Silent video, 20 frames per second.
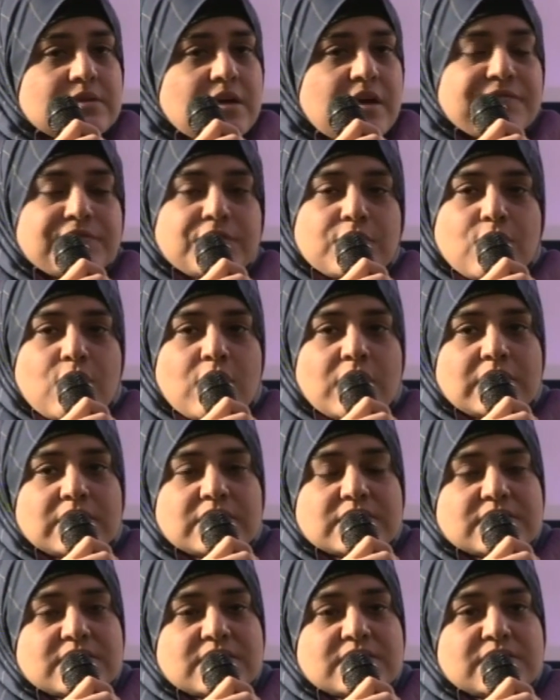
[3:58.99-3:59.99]
after all,
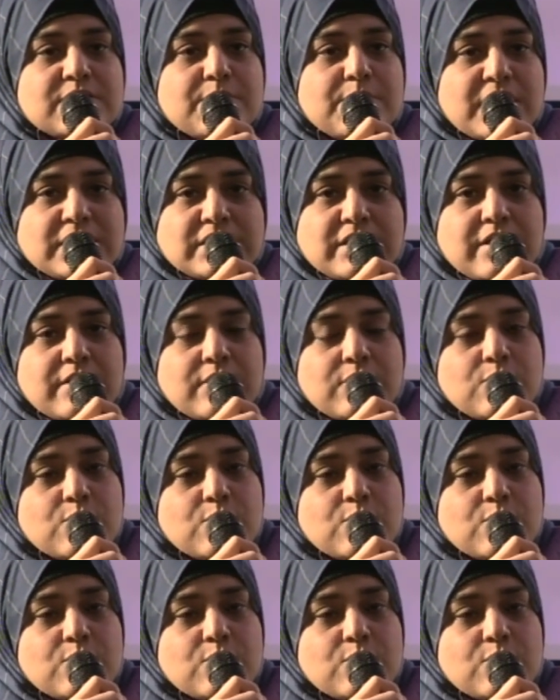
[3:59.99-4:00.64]
this is the mother who